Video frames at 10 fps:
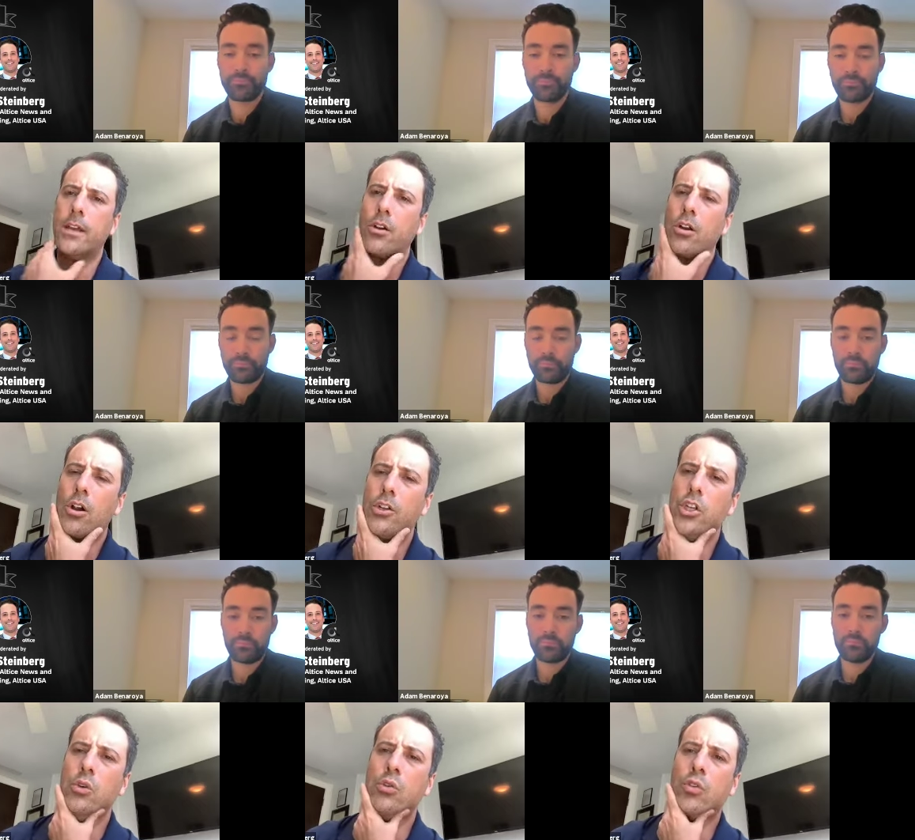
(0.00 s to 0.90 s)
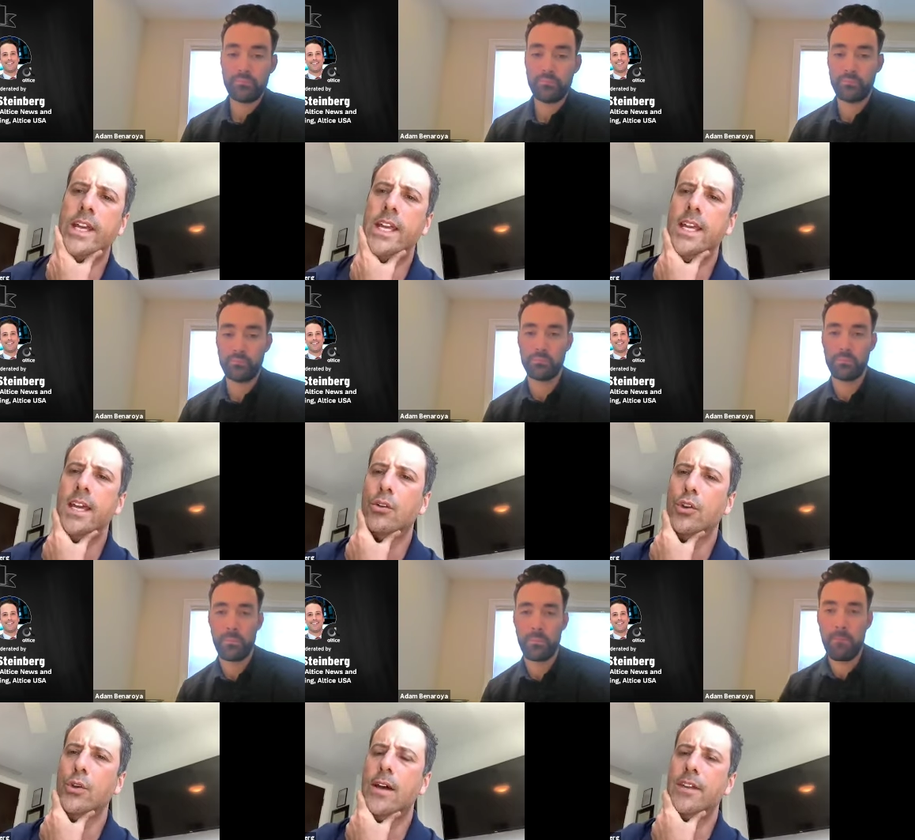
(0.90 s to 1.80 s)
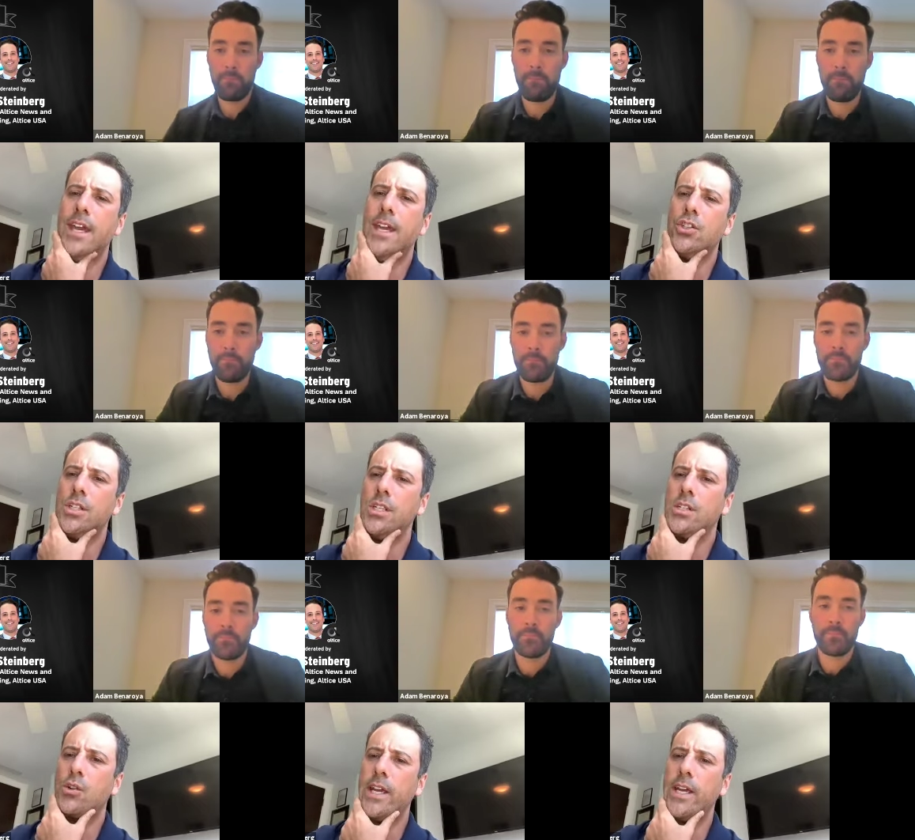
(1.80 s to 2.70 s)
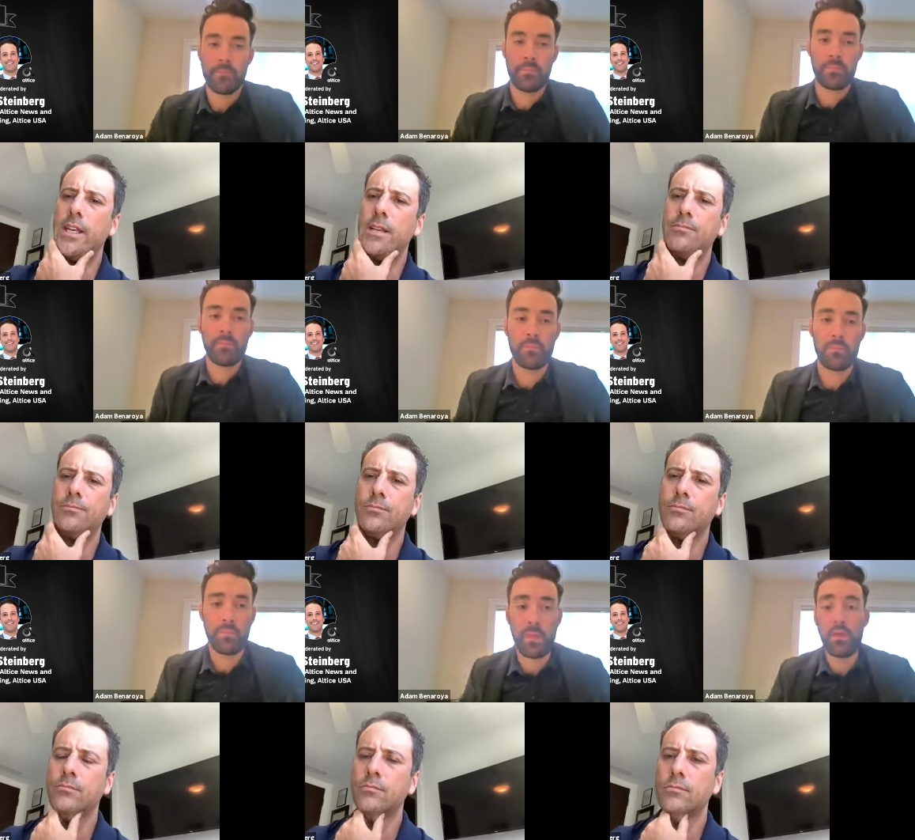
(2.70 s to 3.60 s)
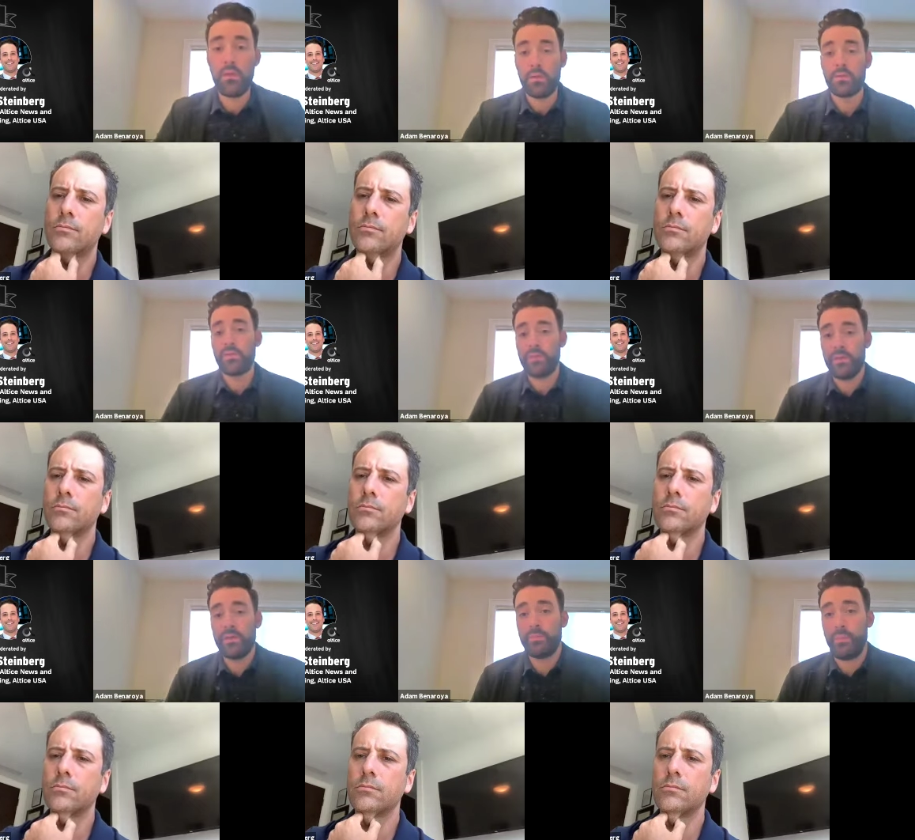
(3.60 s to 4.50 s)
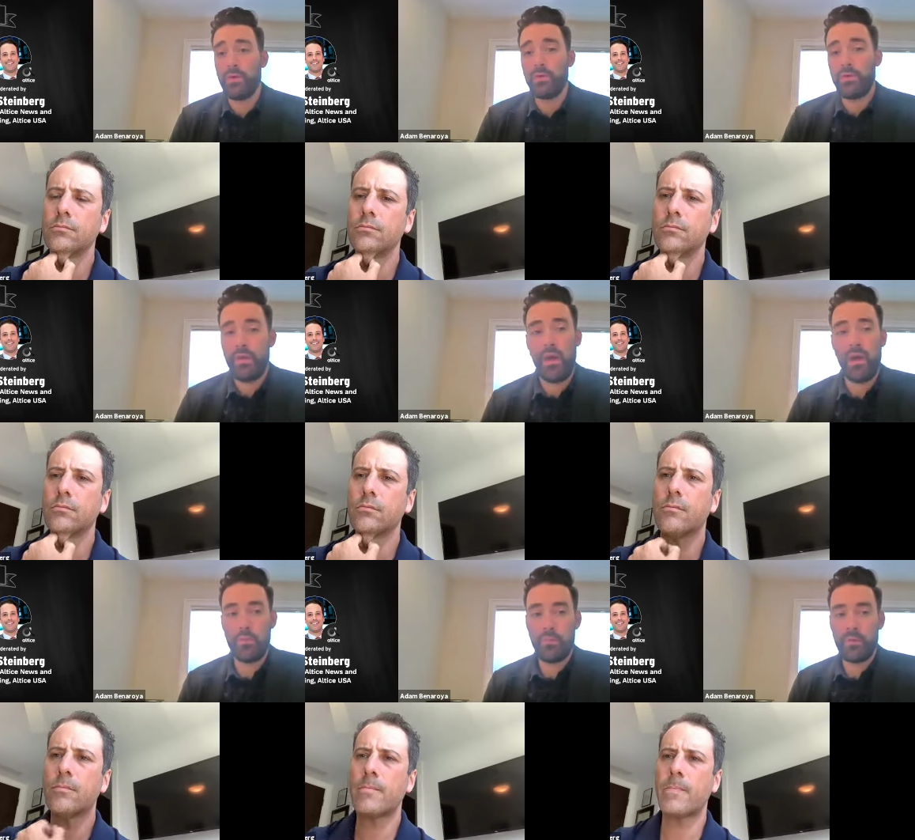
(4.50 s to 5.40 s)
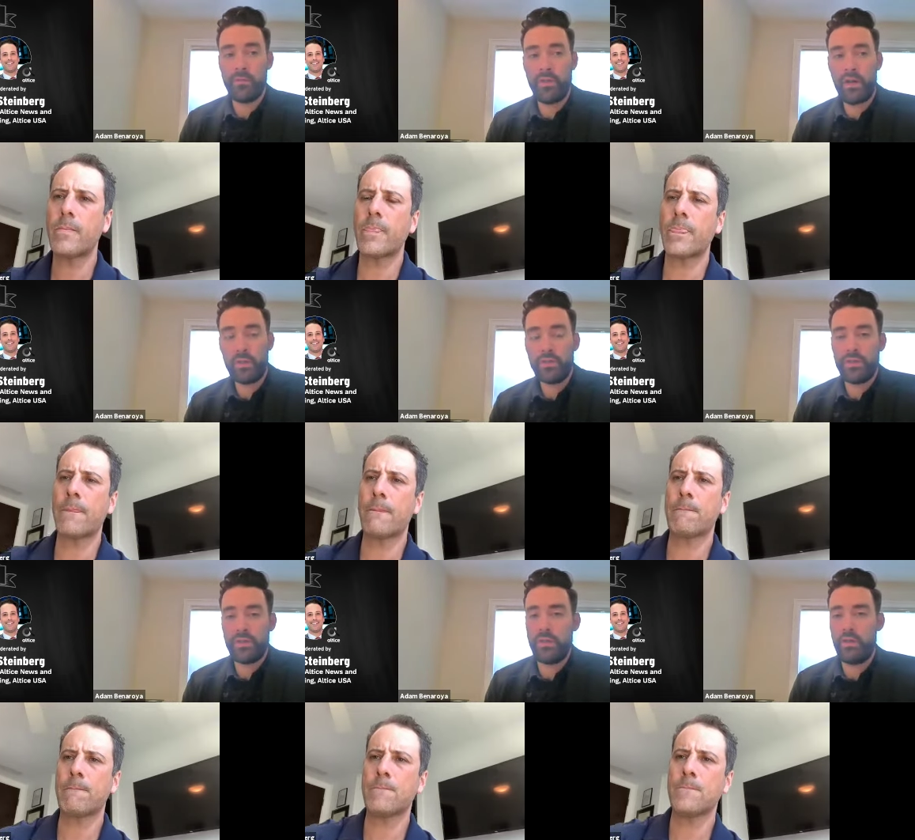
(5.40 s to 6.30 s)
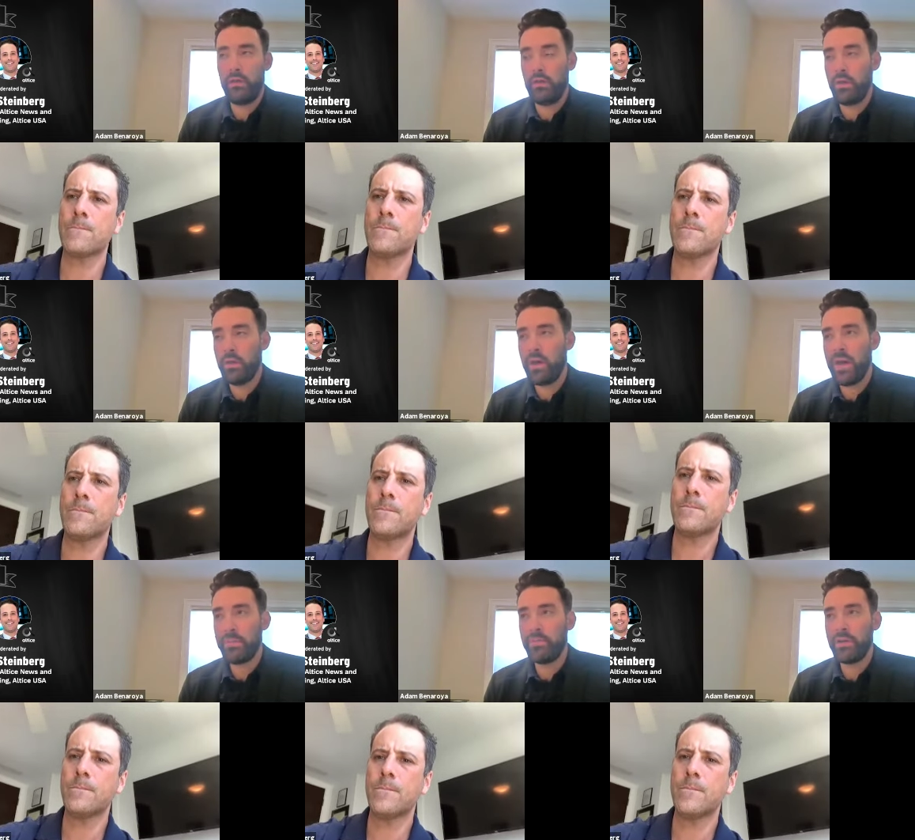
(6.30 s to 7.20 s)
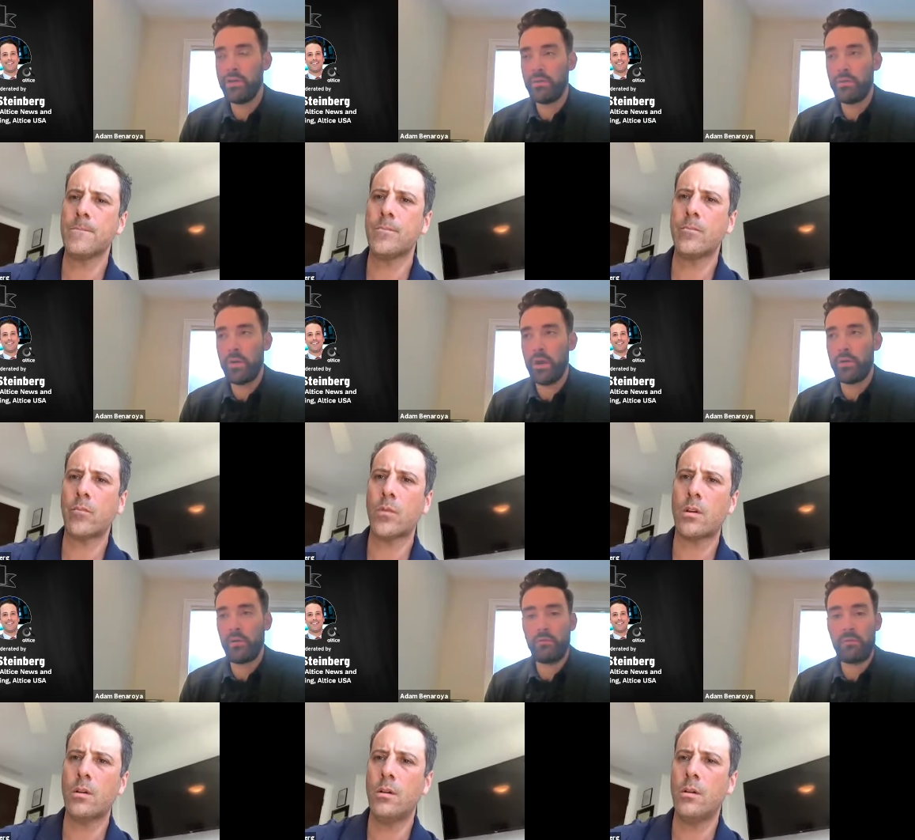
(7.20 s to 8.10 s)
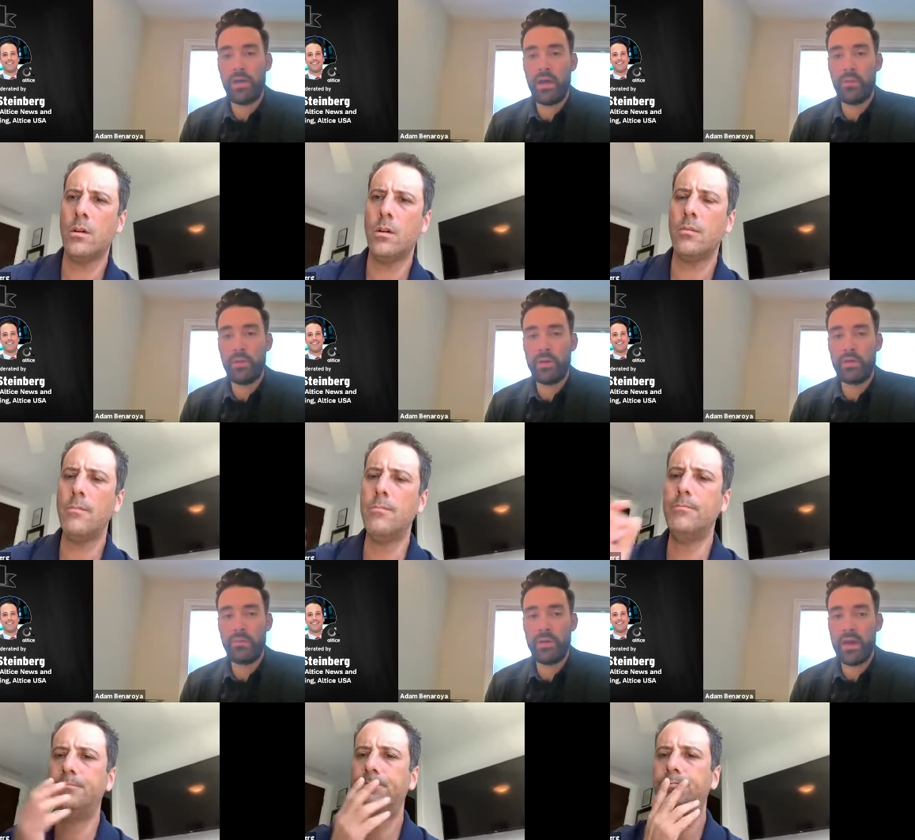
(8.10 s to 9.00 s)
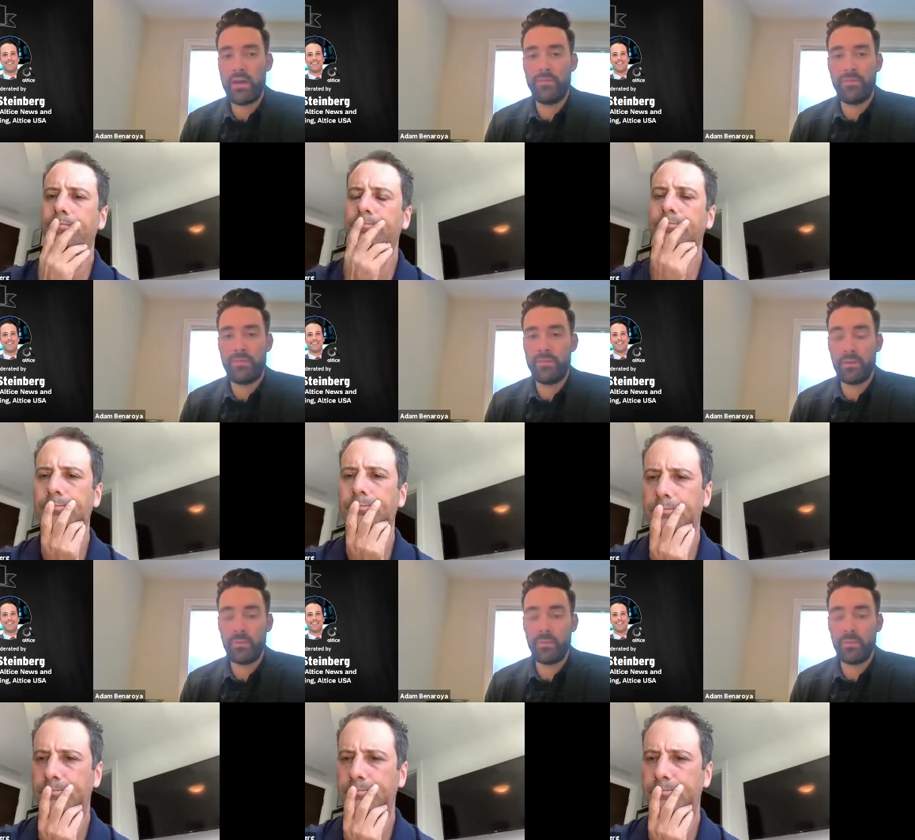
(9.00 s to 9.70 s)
Speaker 1: and are, are you creating it or are you having agencies create it
Speaker 2: so it's, it's both um, we're very much in a in a hybrid model right now we we have you know